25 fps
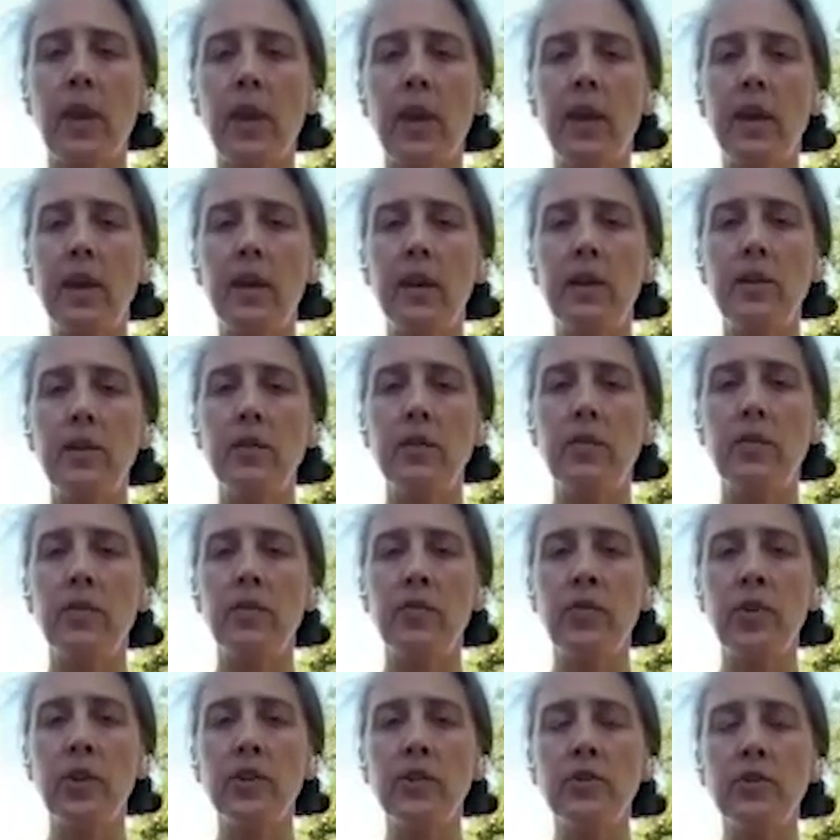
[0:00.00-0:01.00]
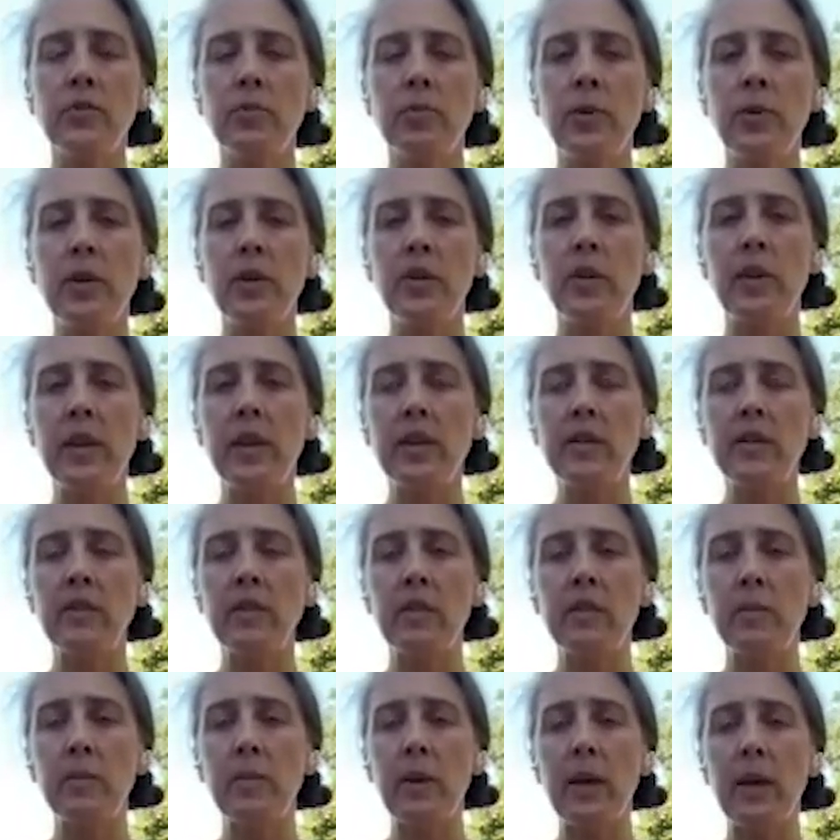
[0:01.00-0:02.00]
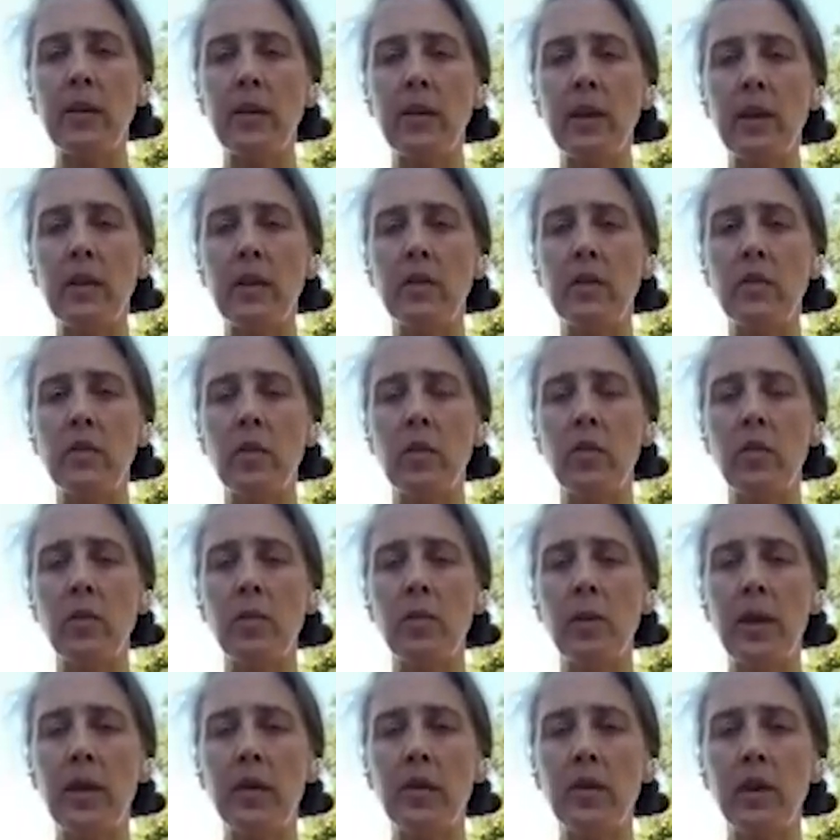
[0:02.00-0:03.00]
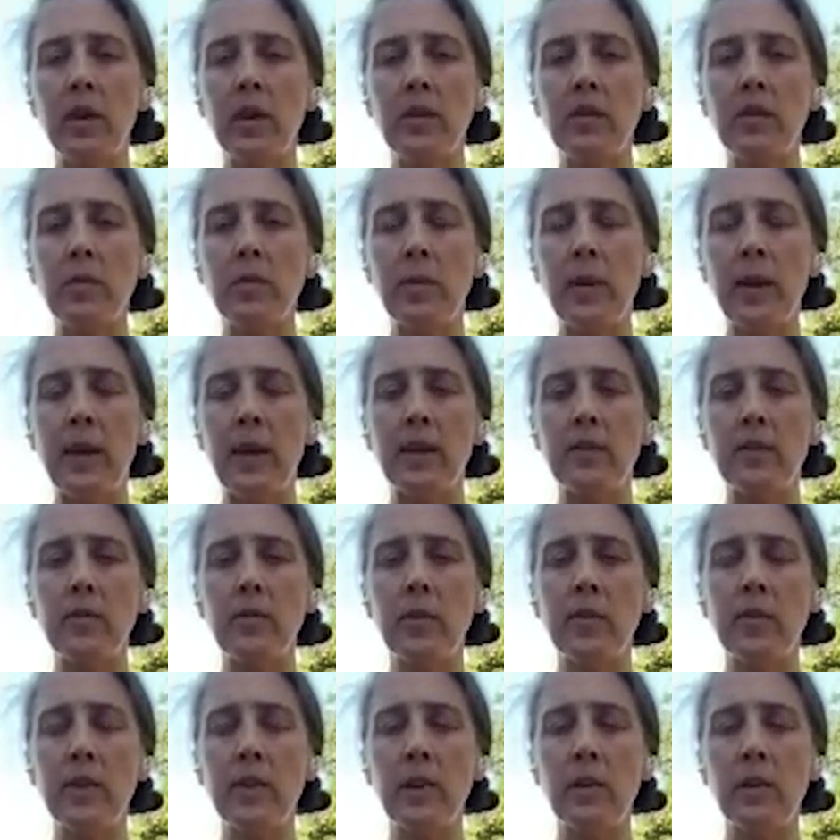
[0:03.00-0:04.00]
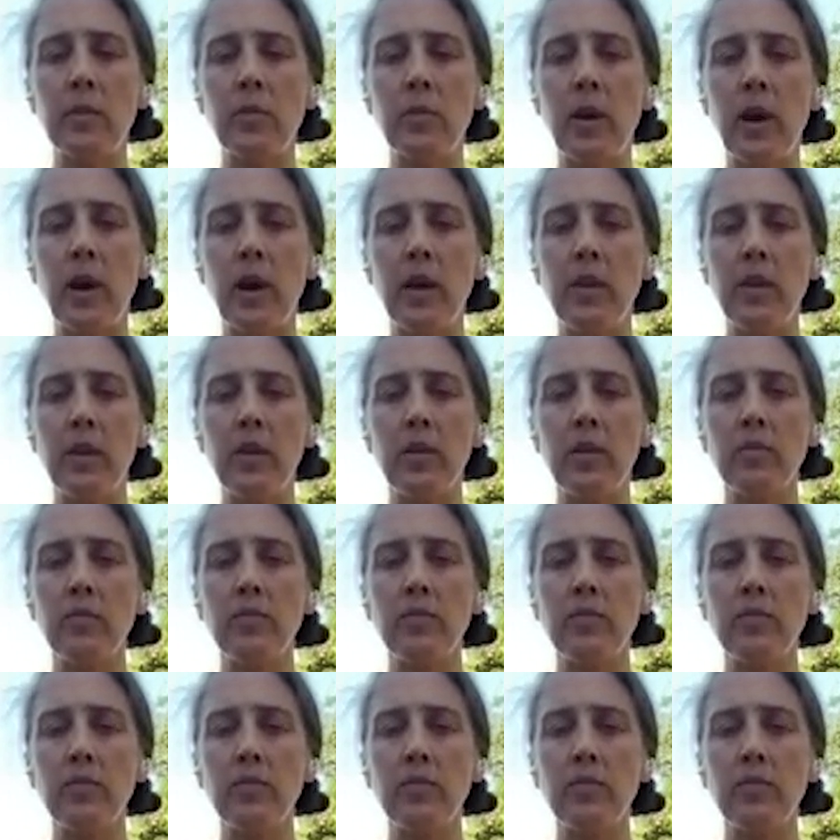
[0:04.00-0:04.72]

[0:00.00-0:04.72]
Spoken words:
and first breathing into the belly. So the belly expands with the in-breath,